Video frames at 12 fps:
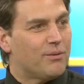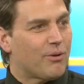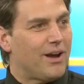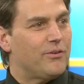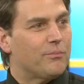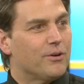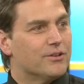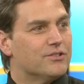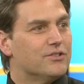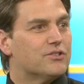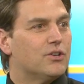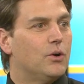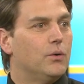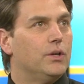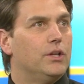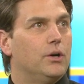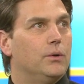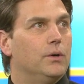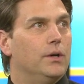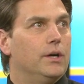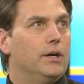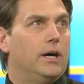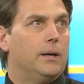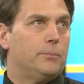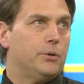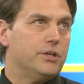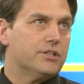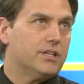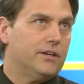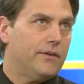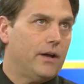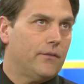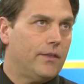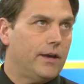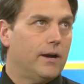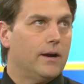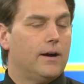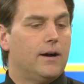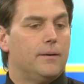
private person, so, you know, putting yourself out there,